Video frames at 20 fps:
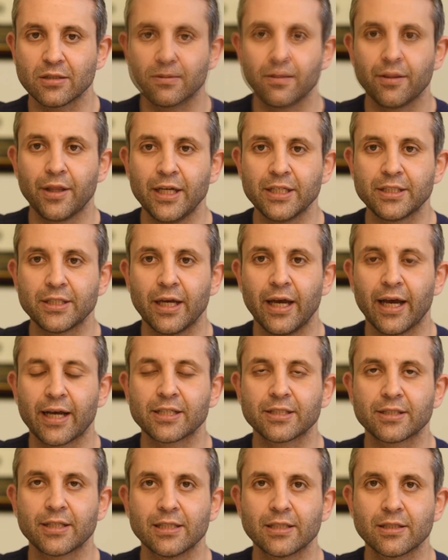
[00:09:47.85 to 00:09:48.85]
This
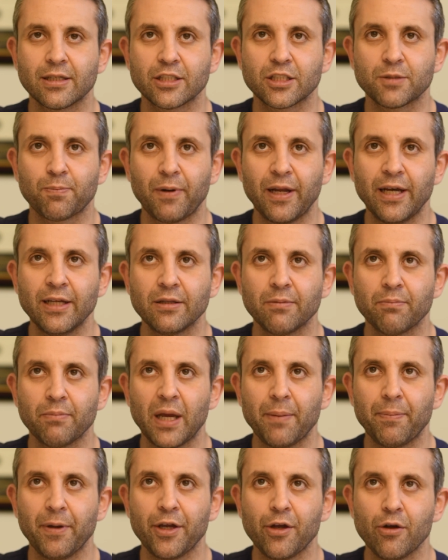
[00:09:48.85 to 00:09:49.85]
external splint
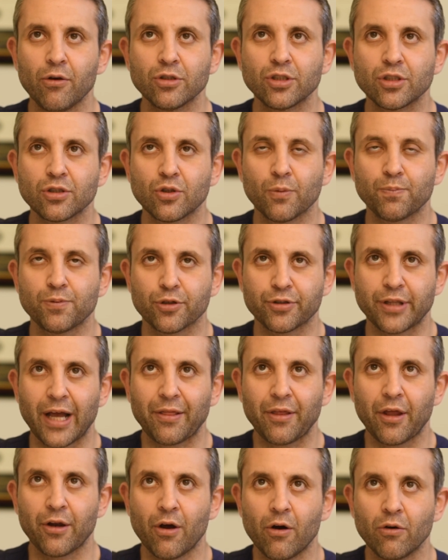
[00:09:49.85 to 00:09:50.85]
may be used to protect
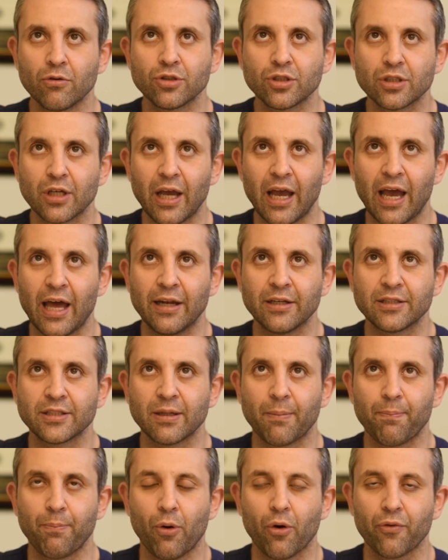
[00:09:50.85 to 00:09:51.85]
the nose and
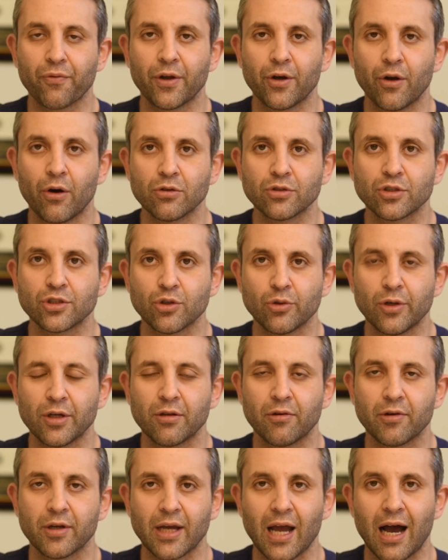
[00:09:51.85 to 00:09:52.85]
support the nose during
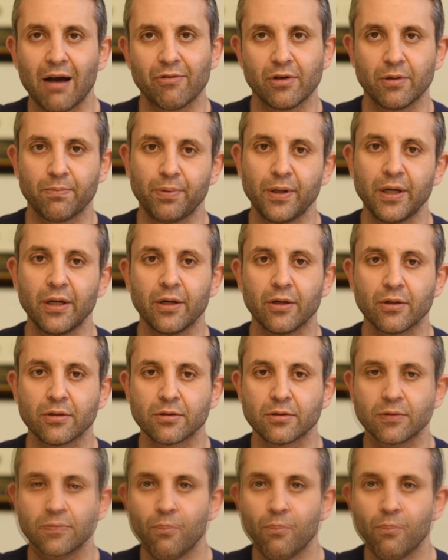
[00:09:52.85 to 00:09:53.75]
the recovery period.